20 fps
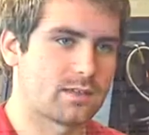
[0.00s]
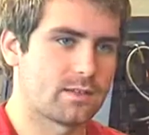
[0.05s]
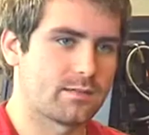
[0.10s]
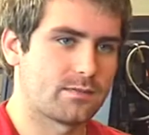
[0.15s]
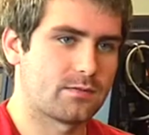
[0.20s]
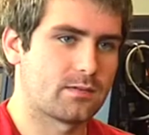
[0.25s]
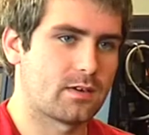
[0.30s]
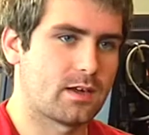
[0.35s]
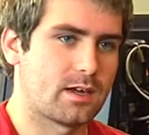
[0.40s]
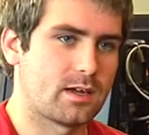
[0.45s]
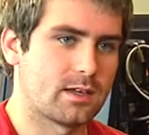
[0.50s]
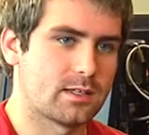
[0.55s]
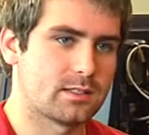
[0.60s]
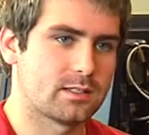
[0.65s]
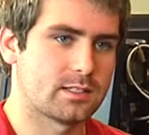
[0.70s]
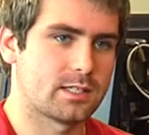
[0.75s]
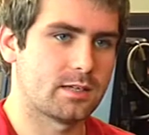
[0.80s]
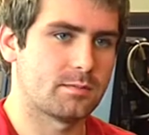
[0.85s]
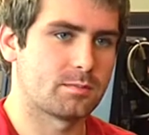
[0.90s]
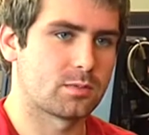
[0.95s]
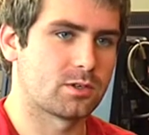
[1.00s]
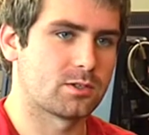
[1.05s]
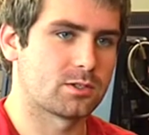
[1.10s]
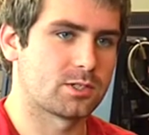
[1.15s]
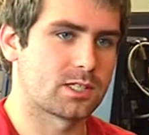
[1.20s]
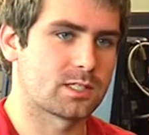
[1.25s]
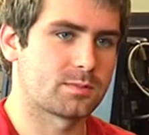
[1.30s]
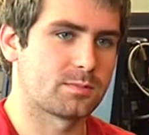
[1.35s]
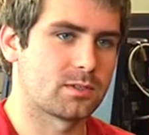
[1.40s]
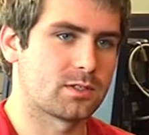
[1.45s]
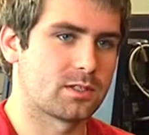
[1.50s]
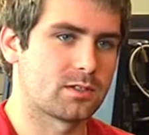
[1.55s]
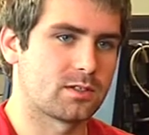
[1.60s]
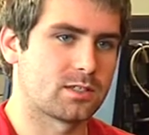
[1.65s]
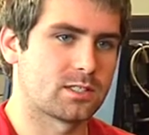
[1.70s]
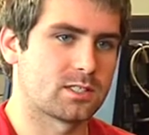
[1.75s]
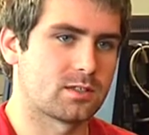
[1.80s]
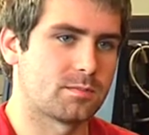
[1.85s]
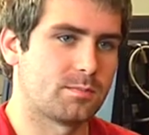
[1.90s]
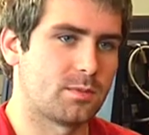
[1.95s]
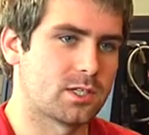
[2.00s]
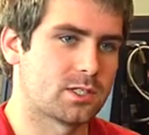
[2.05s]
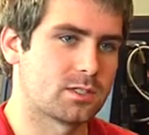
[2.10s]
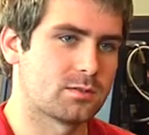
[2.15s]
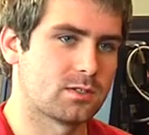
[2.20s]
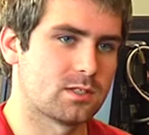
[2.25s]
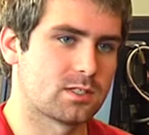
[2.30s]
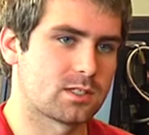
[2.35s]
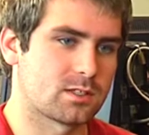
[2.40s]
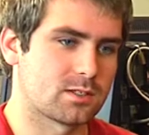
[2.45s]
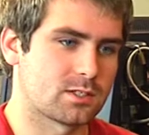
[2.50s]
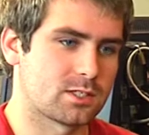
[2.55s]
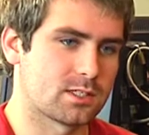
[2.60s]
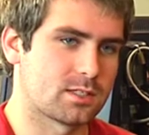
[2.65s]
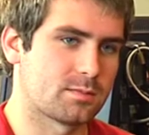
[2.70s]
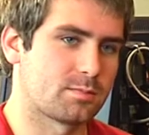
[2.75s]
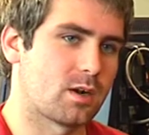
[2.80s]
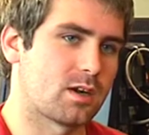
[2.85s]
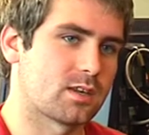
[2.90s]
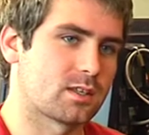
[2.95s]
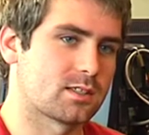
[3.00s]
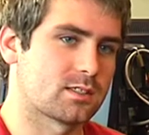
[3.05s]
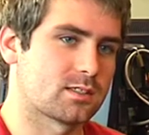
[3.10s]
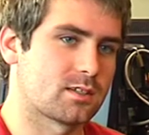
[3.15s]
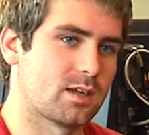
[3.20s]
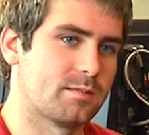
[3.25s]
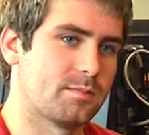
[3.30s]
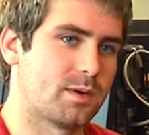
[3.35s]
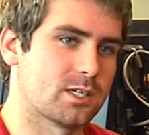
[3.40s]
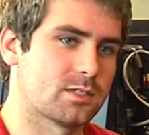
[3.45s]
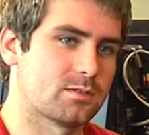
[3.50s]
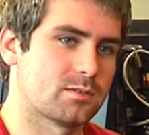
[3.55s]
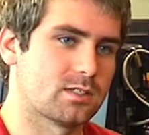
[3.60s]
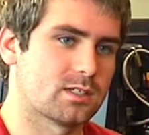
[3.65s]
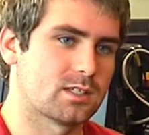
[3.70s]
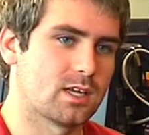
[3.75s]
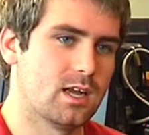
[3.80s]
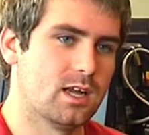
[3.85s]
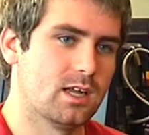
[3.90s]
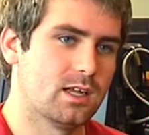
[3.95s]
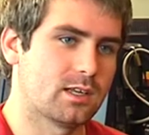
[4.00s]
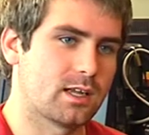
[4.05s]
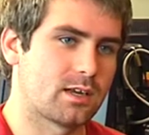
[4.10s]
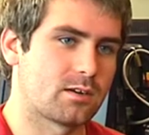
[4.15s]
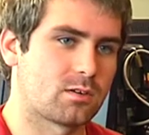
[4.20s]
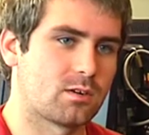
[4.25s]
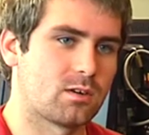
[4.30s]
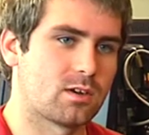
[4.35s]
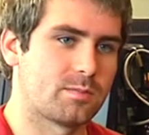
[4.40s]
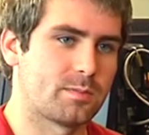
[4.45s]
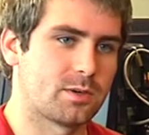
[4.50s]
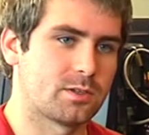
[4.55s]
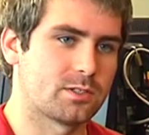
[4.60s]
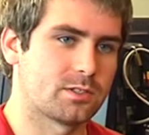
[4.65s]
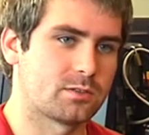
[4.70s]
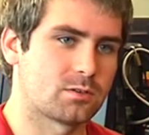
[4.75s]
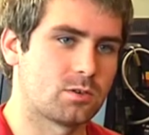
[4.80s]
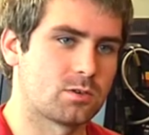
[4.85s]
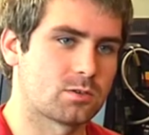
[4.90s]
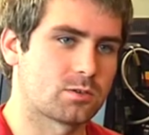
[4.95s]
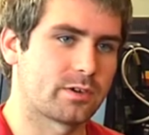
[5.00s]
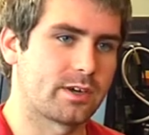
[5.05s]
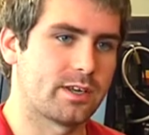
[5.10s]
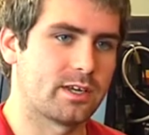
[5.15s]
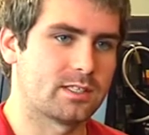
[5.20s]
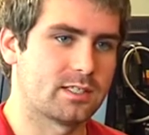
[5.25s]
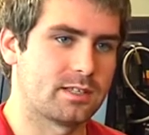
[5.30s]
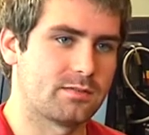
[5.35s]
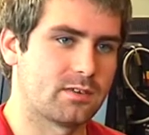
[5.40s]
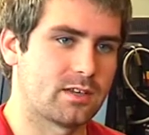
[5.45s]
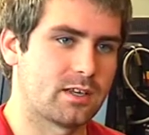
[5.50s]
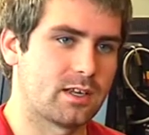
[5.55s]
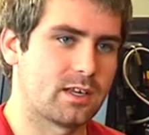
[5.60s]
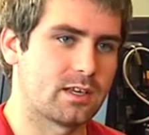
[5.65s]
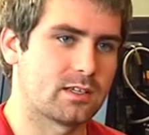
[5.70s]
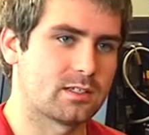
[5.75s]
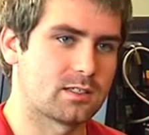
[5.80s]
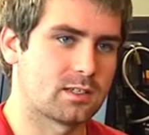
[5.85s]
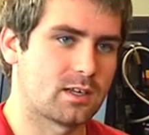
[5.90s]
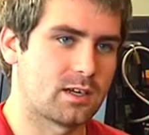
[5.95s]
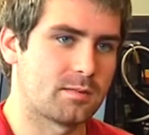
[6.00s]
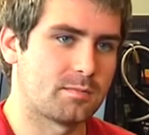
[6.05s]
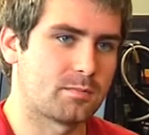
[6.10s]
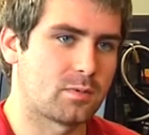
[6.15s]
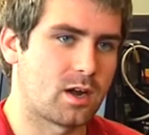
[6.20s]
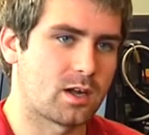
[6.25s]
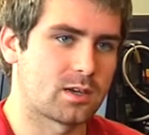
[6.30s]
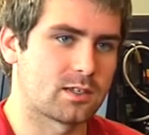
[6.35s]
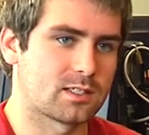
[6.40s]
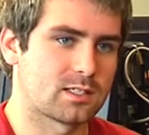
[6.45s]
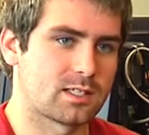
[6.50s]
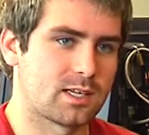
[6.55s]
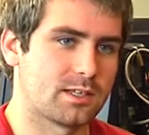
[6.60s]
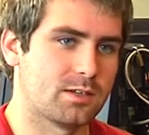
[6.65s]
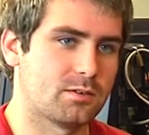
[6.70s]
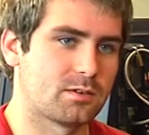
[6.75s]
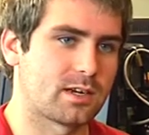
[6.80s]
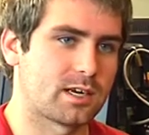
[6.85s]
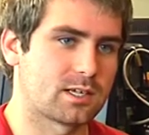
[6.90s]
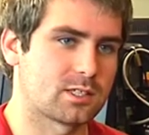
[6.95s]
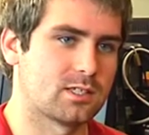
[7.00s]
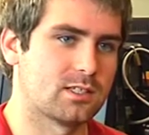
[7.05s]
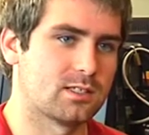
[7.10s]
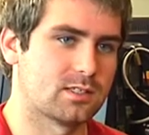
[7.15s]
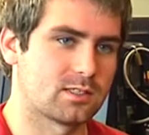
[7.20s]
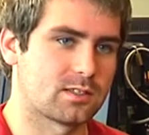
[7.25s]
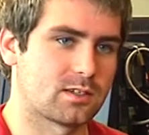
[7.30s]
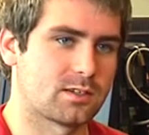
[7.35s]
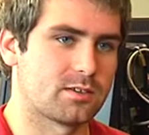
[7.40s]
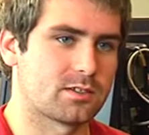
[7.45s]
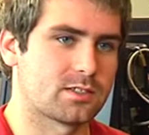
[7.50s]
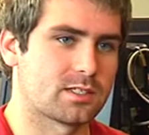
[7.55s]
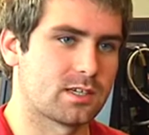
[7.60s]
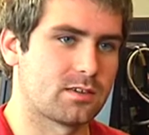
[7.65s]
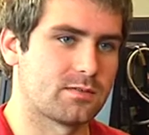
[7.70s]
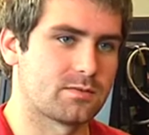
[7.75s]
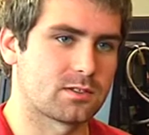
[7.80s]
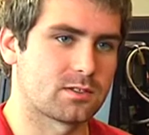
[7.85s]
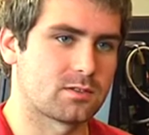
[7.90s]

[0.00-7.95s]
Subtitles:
of team projects, but there are some modules such as the product design modules that are all about your own creativity and products that you can actually design yourself.